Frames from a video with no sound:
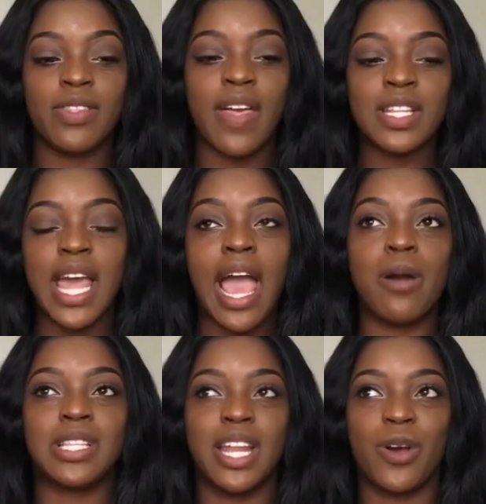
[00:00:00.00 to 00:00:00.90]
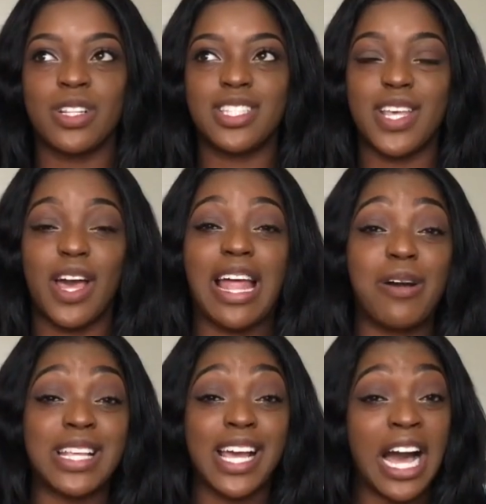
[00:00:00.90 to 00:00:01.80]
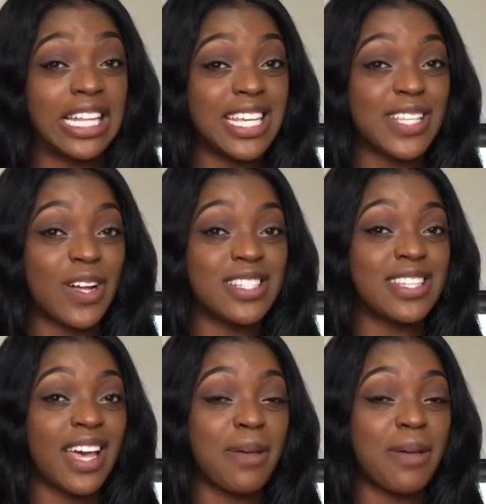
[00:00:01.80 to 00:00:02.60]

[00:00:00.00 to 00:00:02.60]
The other day I was at a concert. I was at Carly's concert